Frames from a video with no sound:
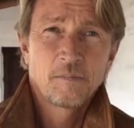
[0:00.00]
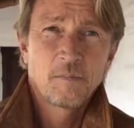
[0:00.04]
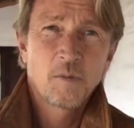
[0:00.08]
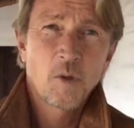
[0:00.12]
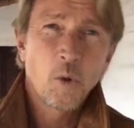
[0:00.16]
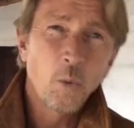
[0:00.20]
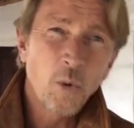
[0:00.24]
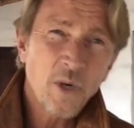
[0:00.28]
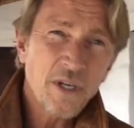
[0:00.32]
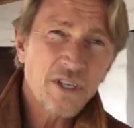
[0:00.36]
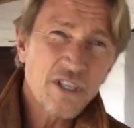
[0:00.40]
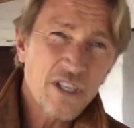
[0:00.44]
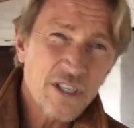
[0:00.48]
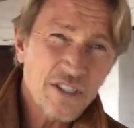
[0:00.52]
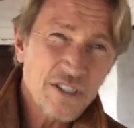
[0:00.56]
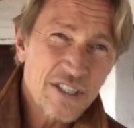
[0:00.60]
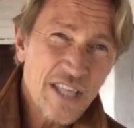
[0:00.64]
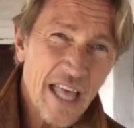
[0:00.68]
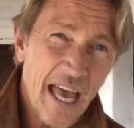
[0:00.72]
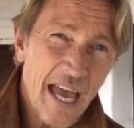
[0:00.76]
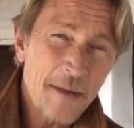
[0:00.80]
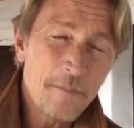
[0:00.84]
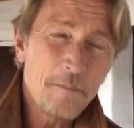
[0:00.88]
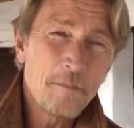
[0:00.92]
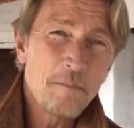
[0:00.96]
What does
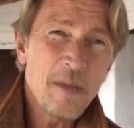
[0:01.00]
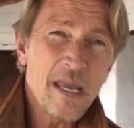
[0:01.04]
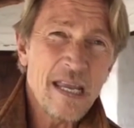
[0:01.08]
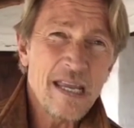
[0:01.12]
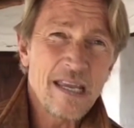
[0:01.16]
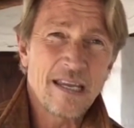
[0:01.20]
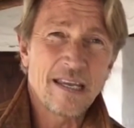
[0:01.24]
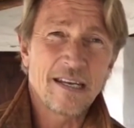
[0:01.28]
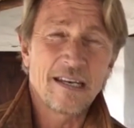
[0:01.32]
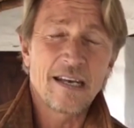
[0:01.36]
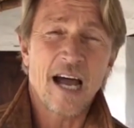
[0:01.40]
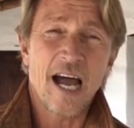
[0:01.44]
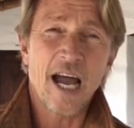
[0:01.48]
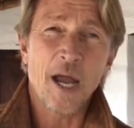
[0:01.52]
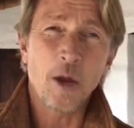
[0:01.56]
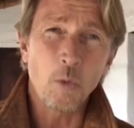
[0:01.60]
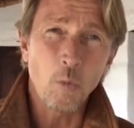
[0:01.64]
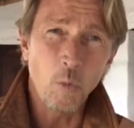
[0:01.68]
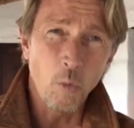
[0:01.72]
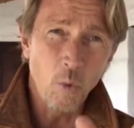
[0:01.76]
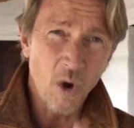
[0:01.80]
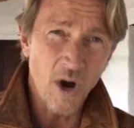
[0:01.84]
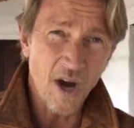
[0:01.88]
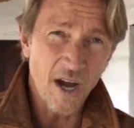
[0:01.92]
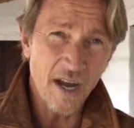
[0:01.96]
that mean? I
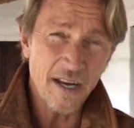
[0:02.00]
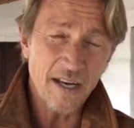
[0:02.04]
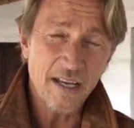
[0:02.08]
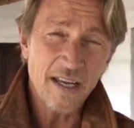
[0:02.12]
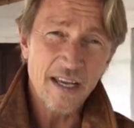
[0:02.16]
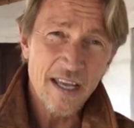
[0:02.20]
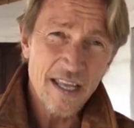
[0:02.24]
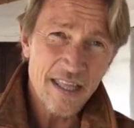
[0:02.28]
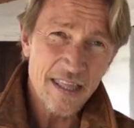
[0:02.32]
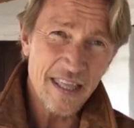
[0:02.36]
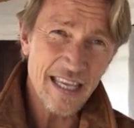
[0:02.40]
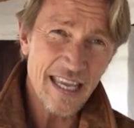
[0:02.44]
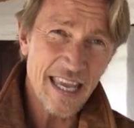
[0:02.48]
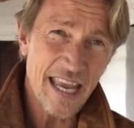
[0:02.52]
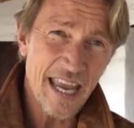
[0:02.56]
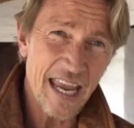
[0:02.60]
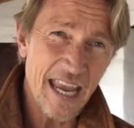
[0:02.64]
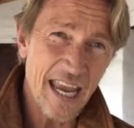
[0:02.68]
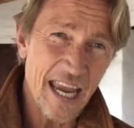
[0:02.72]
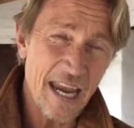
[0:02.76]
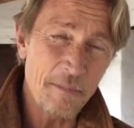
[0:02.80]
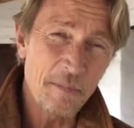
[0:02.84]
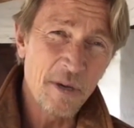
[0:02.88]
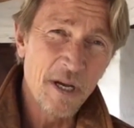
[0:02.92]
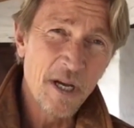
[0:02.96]
won the
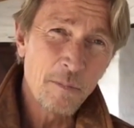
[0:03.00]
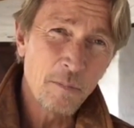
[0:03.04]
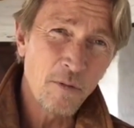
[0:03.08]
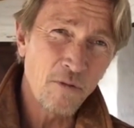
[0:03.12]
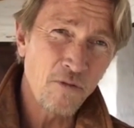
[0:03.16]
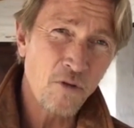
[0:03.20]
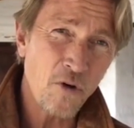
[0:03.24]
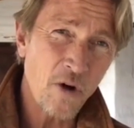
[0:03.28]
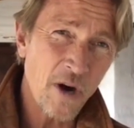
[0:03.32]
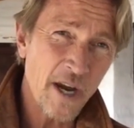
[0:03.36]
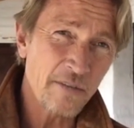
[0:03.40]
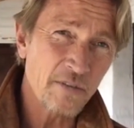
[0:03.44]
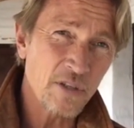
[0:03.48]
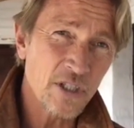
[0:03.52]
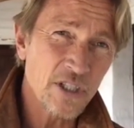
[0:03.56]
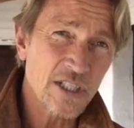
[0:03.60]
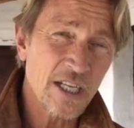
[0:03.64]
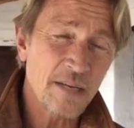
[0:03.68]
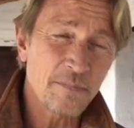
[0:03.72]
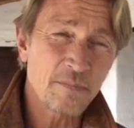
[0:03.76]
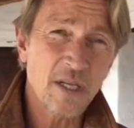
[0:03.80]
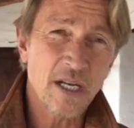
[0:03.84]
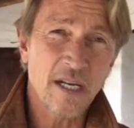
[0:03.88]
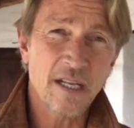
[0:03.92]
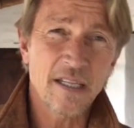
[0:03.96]
game before I ever
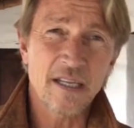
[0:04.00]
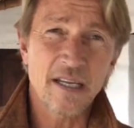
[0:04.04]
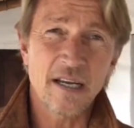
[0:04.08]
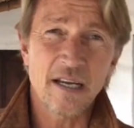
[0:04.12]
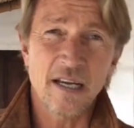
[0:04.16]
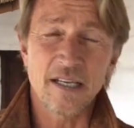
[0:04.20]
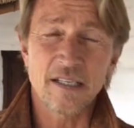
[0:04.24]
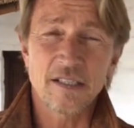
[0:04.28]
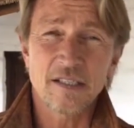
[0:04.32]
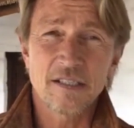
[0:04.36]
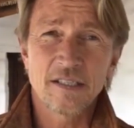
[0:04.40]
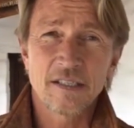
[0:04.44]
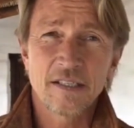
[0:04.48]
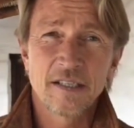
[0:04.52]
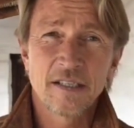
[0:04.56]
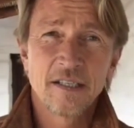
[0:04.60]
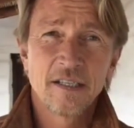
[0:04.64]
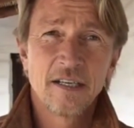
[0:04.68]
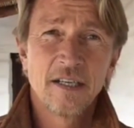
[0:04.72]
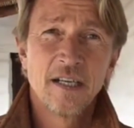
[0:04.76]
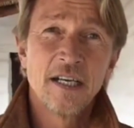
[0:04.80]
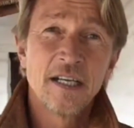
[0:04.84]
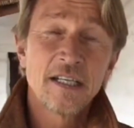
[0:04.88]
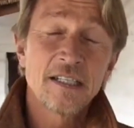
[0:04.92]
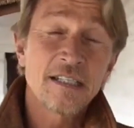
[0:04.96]
stepped out on the ice.
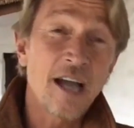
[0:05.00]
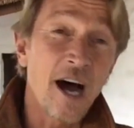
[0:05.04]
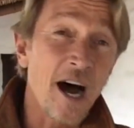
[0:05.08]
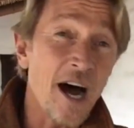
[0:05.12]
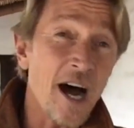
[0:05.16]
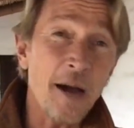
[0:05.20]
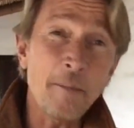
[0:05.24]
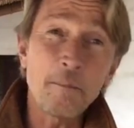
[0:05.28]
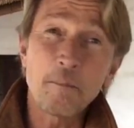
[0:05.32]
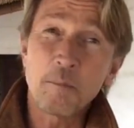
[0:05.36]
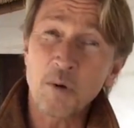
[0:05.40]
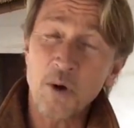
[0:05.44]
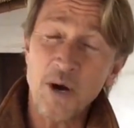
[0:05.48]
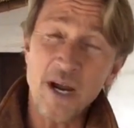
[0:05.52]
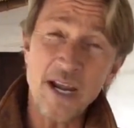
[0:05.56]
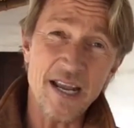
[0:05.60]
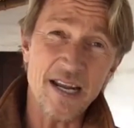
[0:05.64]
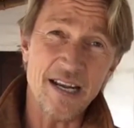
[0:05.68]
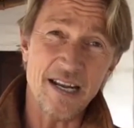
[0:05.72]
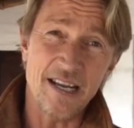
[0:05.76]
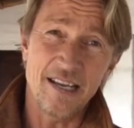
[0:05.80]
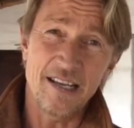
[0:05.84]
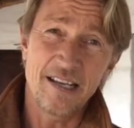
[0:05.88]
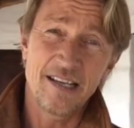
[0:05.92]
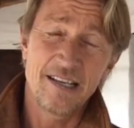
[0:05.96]
Tom
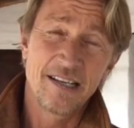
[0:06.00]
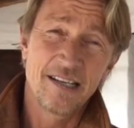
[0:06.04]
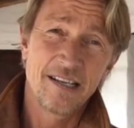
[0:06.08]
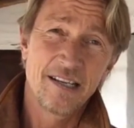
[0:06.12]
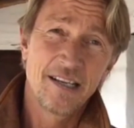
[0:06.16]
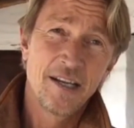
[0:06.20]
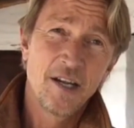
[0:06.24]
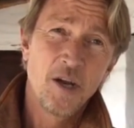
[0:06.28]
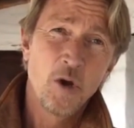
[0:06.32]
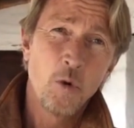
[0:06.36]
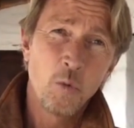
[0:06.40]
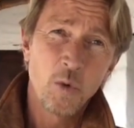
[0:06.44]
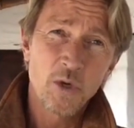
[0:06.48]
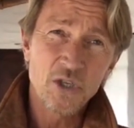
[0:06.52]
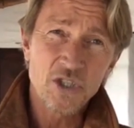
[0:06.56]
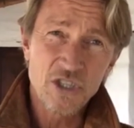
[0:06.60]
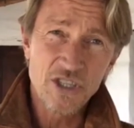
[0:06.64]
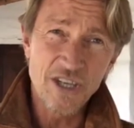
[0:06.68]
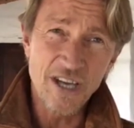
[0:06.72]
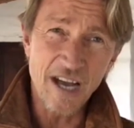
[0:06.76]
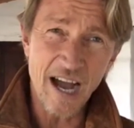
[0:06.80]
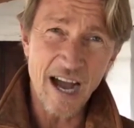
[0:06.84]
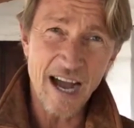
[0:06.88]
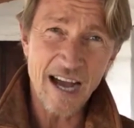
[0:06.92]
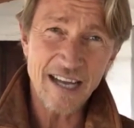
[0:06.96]
Brady was
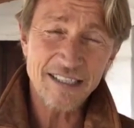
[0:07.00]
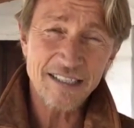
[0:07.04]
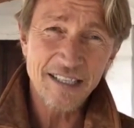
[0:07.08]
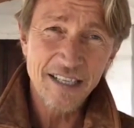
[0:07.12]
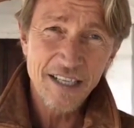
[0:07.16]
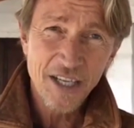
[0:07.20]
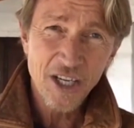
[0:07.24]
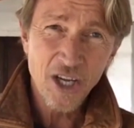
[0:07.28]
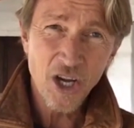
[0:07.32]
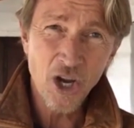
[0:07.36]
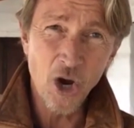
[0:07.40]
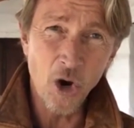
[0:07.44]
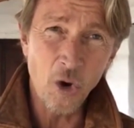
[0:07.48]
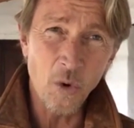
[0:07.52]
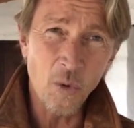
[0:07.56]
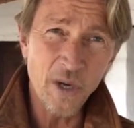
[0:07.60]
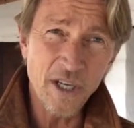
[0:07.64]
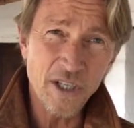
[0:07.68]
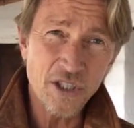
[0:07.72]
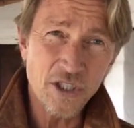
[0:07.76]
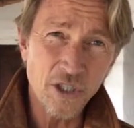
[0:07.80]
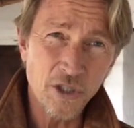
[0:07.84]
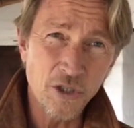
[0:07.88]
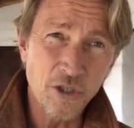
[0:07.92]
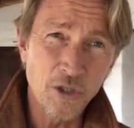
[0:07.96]
not going
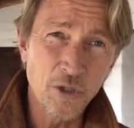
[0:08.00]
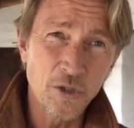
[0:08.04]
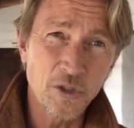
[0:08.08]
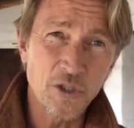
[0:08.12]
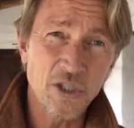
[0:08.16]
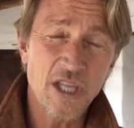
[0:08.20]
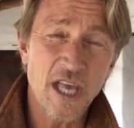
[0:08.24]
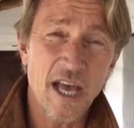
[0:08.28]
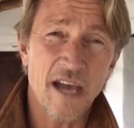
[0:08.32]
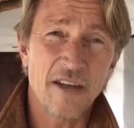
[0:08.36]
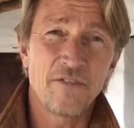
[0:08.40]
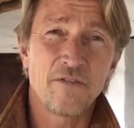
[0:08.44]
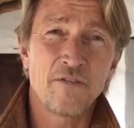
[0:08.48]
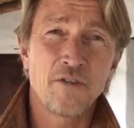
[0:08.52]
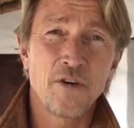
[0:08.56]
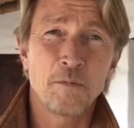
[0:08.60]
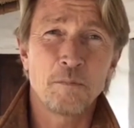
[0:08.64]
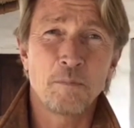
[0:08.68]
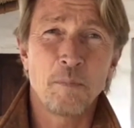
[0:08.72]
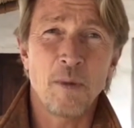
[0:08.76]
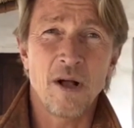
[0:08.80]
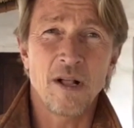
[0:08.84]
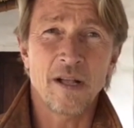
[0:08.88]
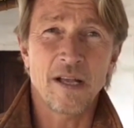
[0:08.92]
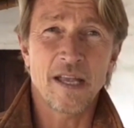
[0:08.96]
to lose that
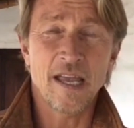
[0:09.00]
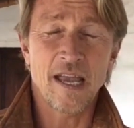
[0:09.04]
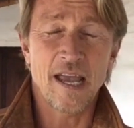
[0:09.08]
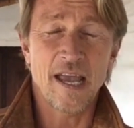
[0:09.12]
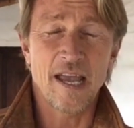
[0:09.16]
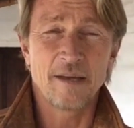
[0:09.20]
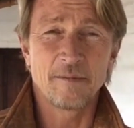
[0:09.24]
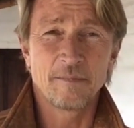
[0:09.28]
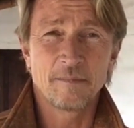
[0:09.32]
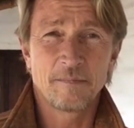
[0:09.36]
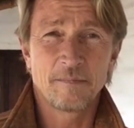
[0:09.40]
football game.